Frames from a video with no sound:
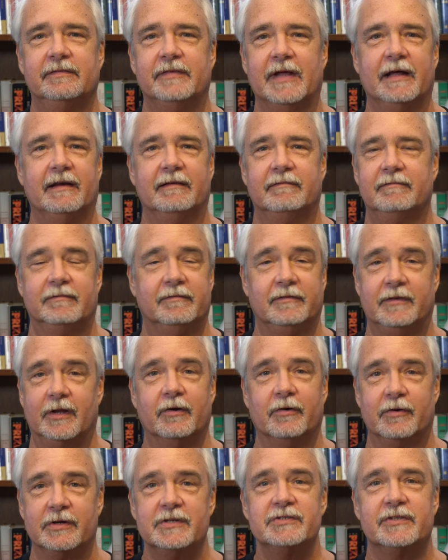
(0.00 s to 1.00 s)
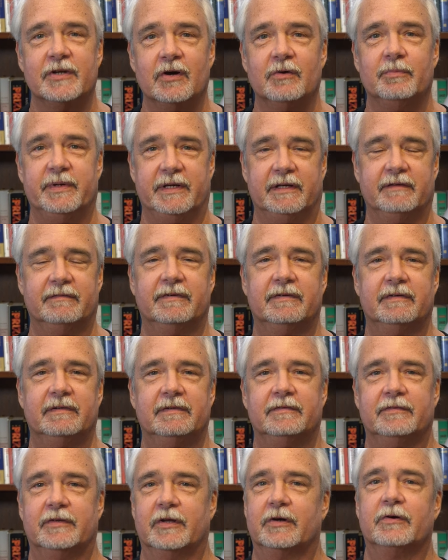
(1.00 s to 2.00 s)
that there is no beef,
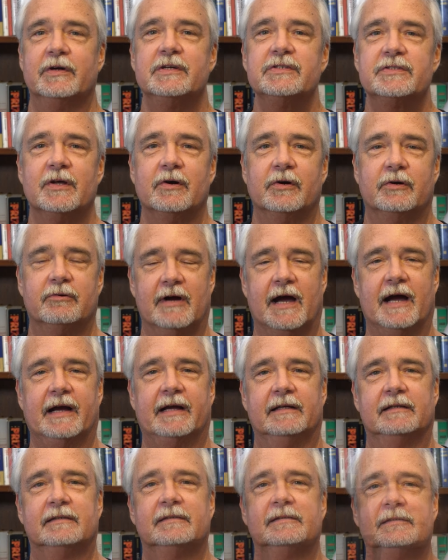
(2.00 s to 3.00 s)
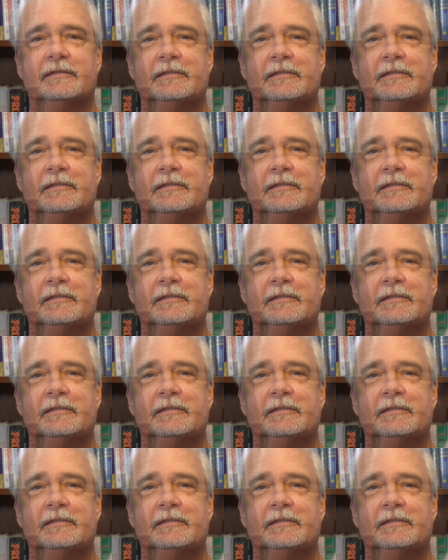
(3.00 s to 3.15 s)
there is no Kraken.